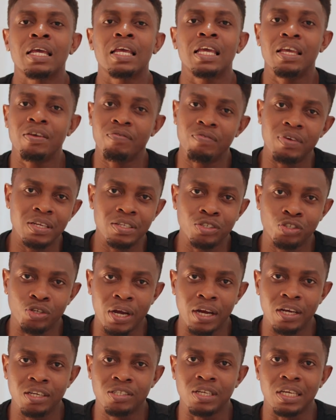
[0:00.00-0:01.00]
Even
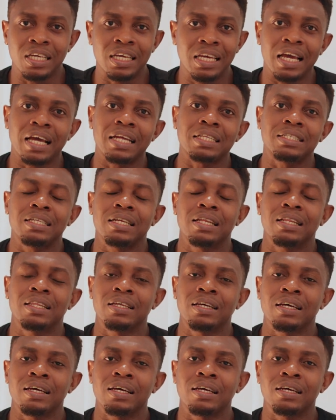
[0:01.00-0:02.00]
trying to get
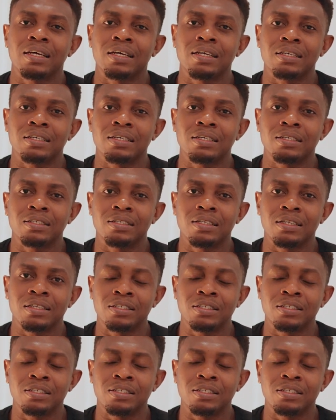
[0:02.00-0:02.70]
the